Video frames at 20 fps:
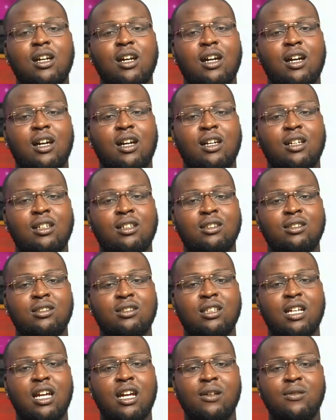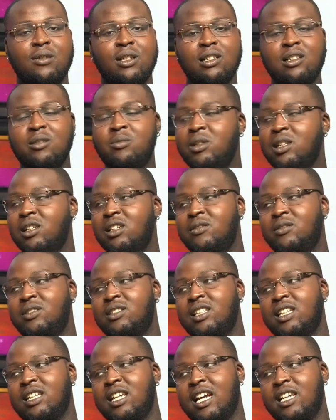And I really believe,
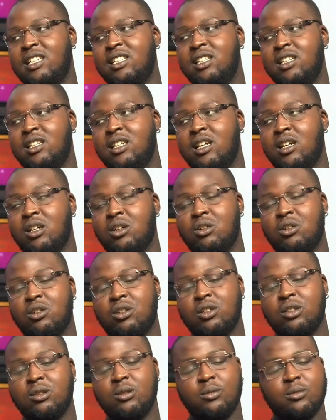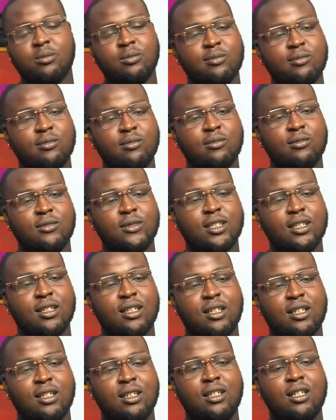say, I did hear God.
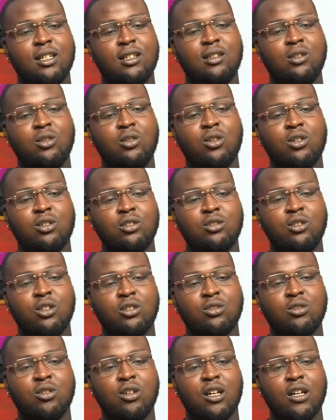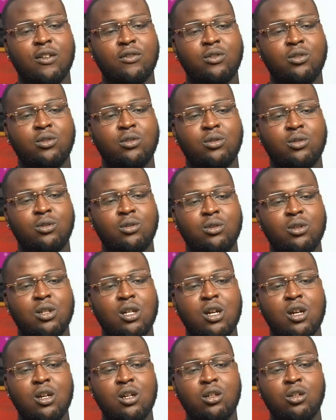Hearing God does not have to...
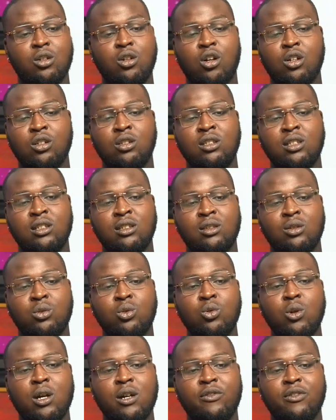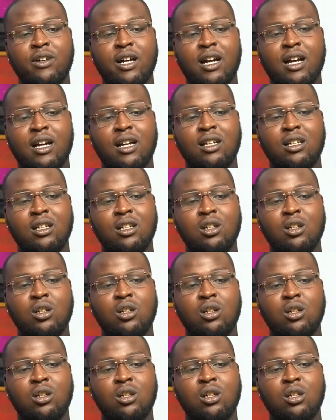God is whoever
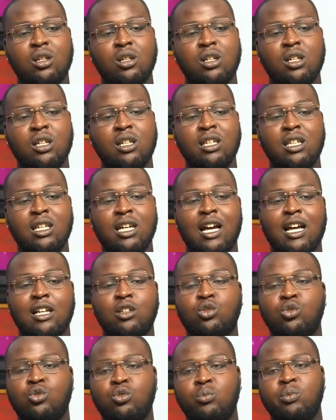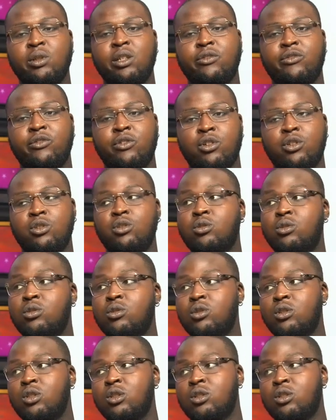he has to be for you.